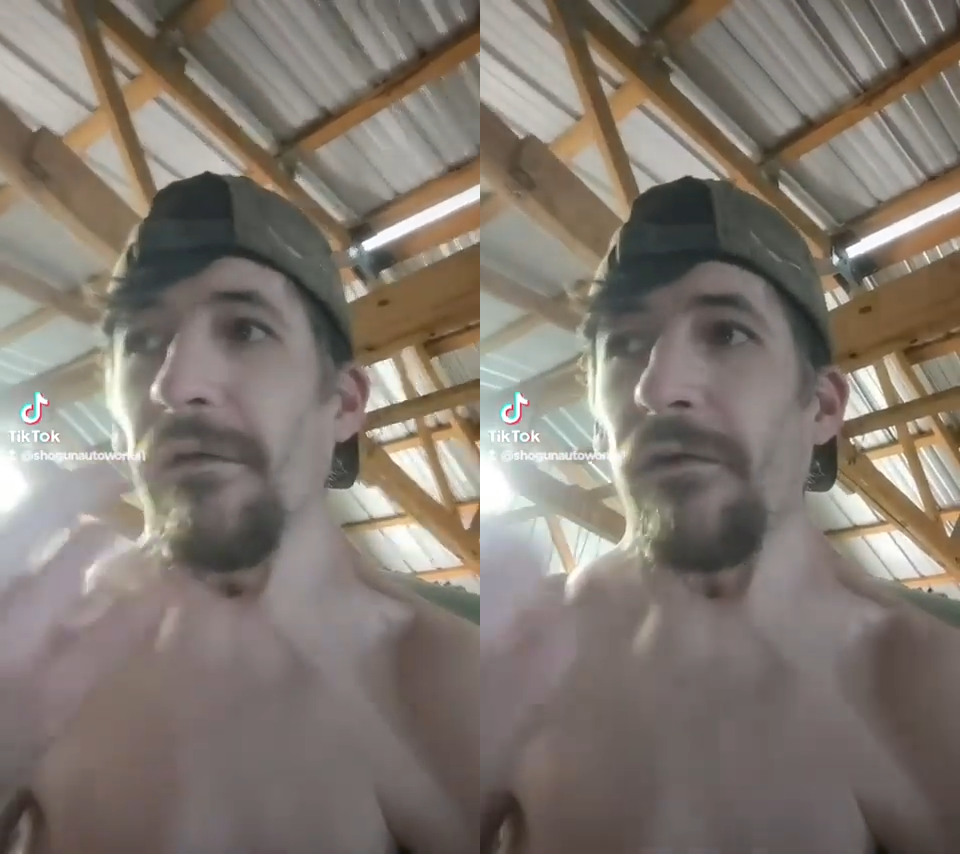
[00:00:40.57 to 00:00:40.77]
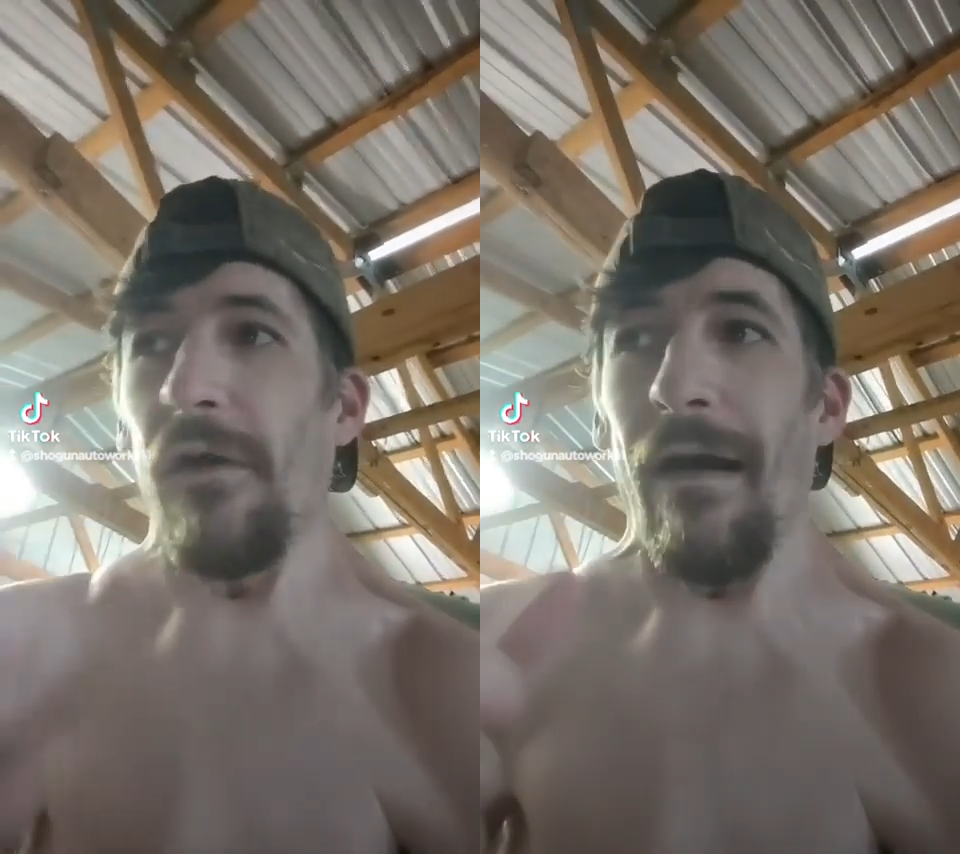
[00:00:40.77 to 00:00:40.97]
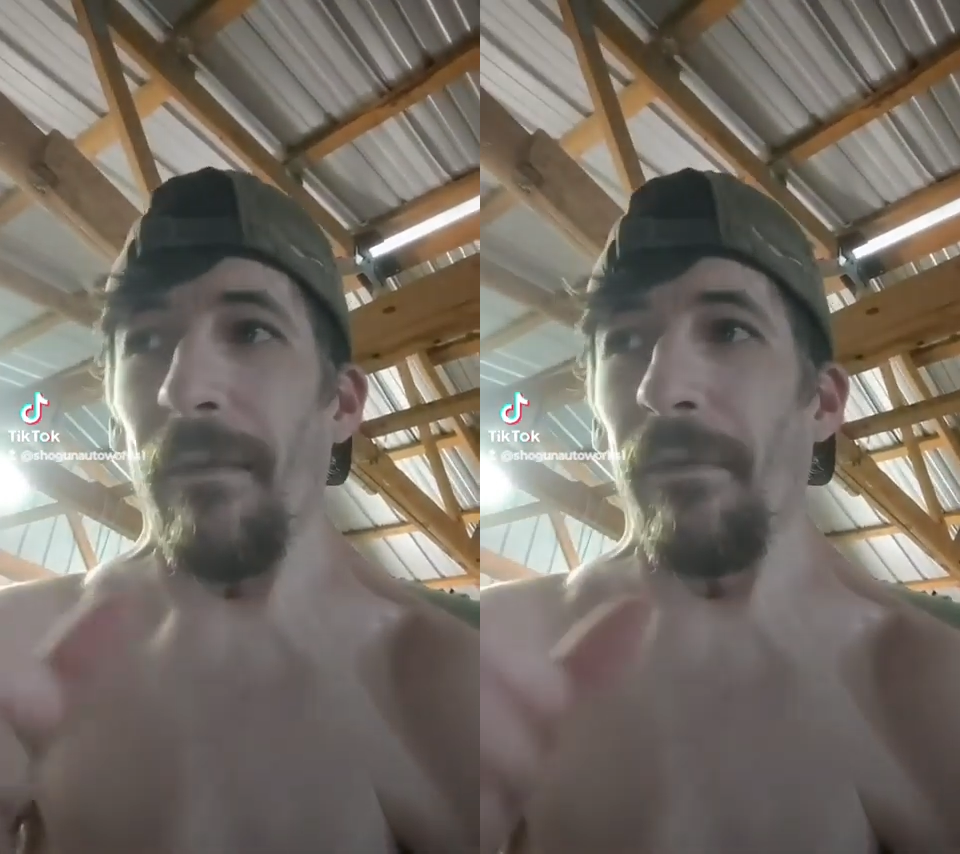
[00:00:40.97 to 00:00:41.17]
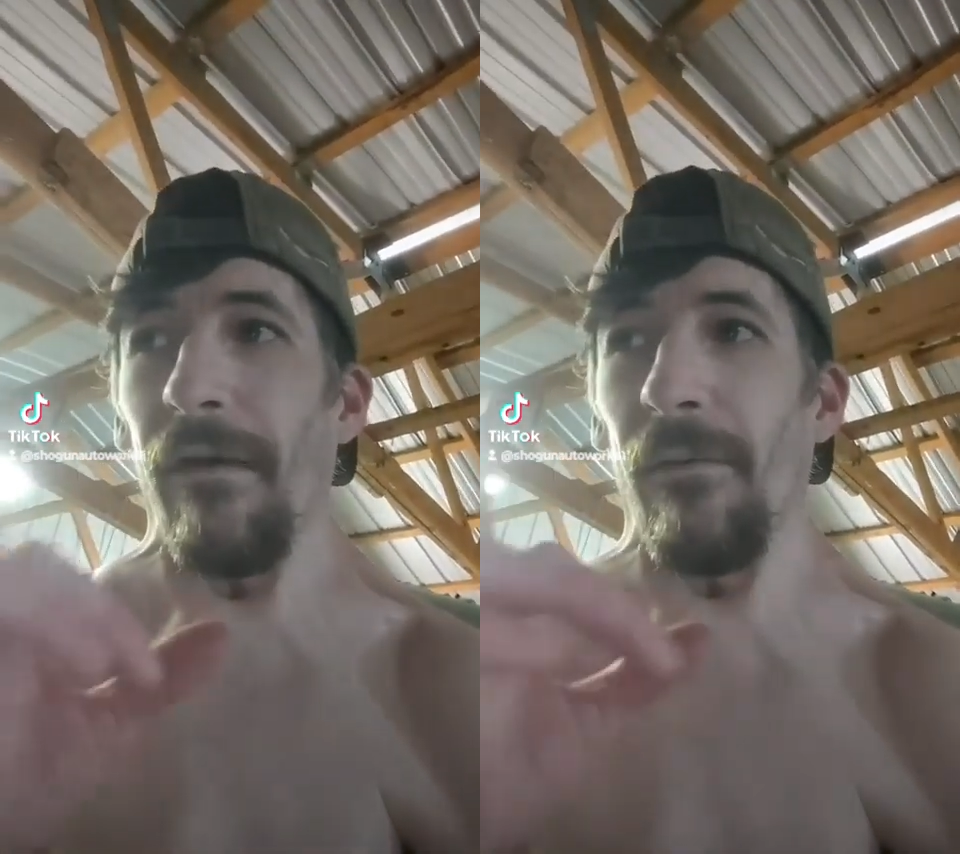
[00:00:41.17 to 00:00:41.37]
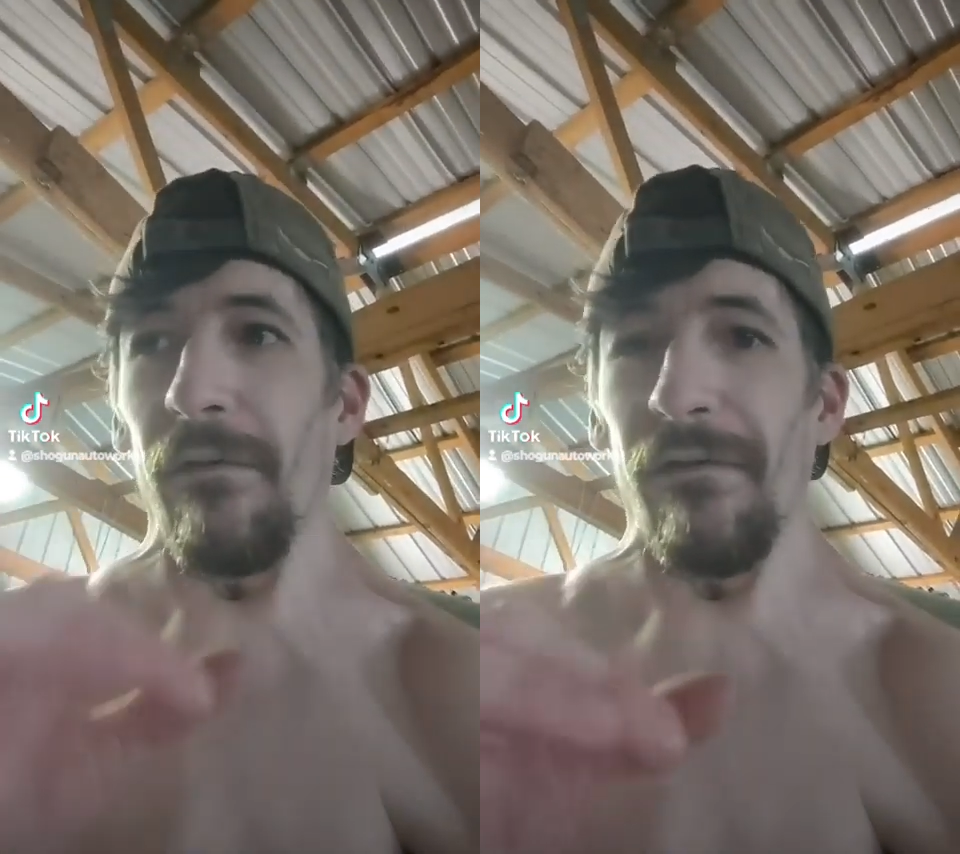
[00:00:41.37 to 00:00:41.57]

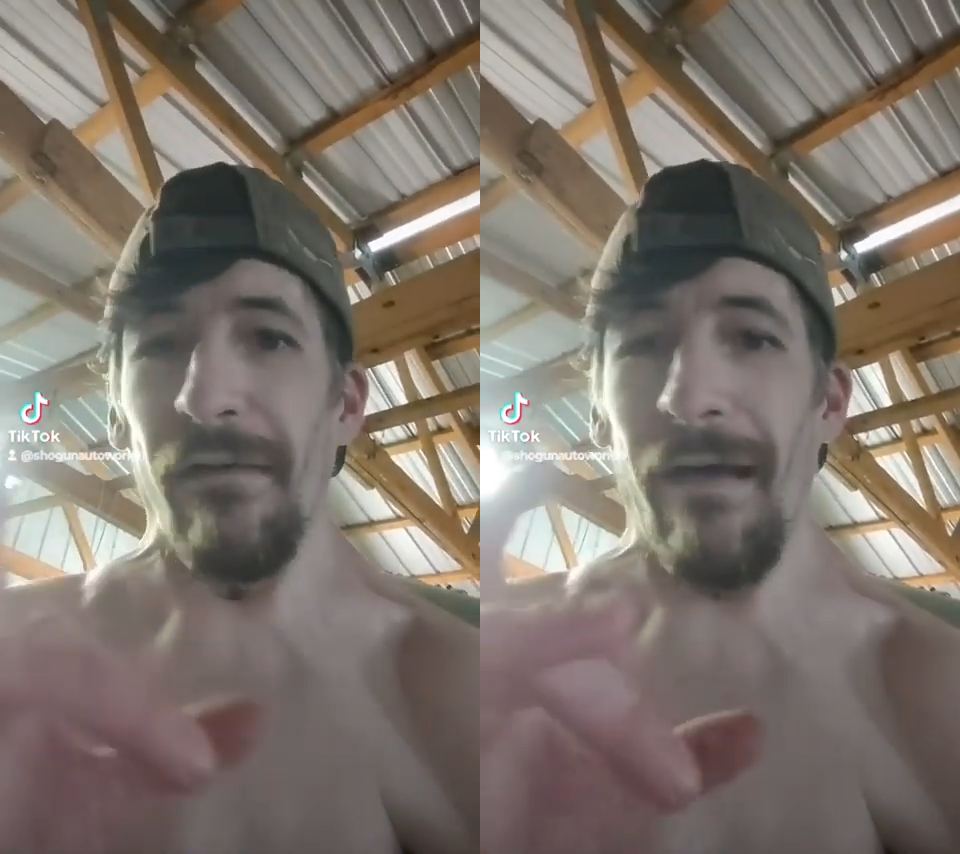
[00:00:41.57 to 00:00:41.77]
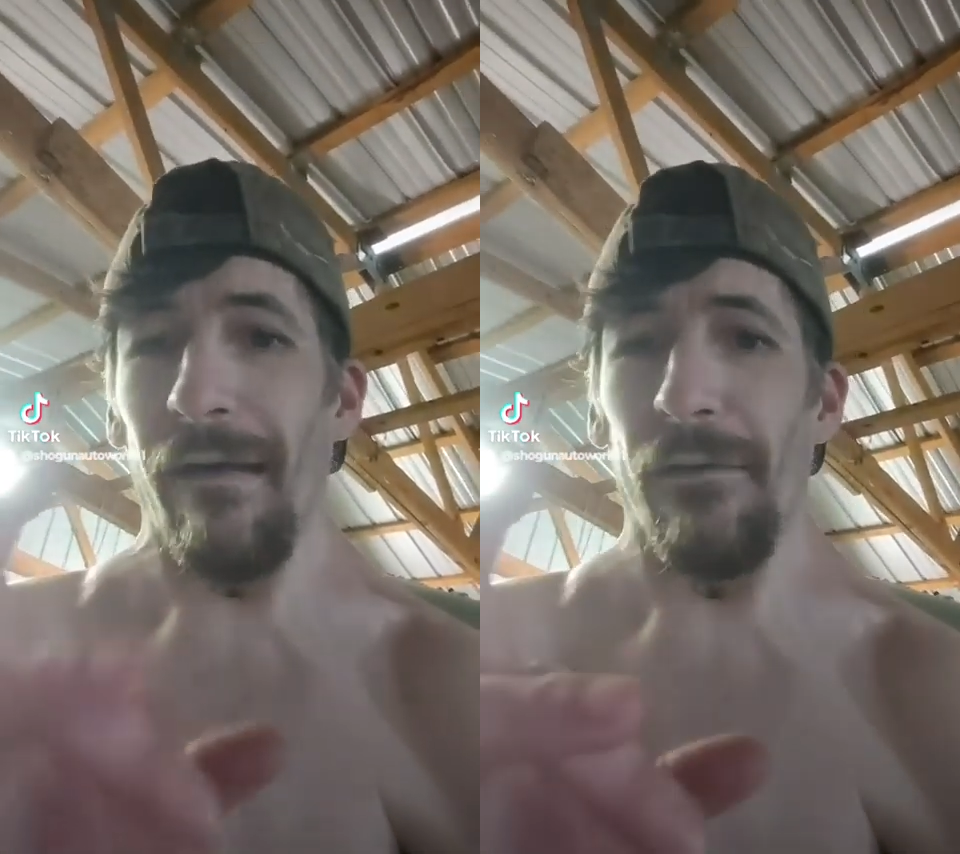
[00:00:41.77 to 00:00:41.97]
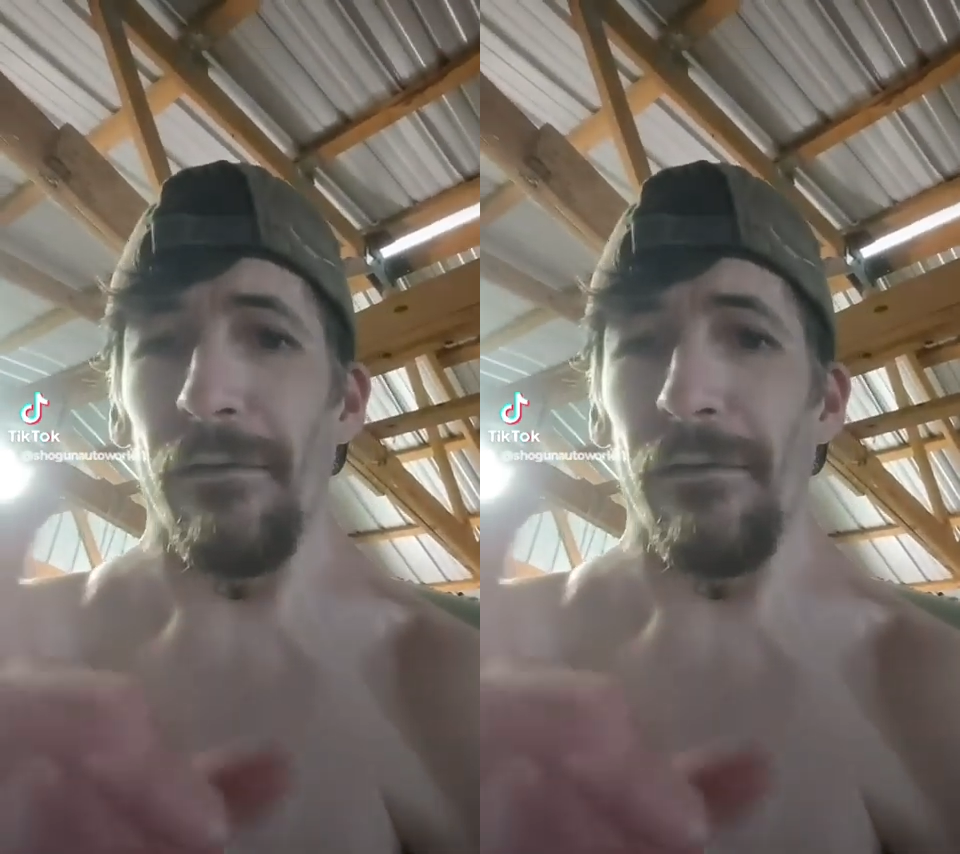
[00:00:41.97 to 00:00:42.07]
crappy ones hanging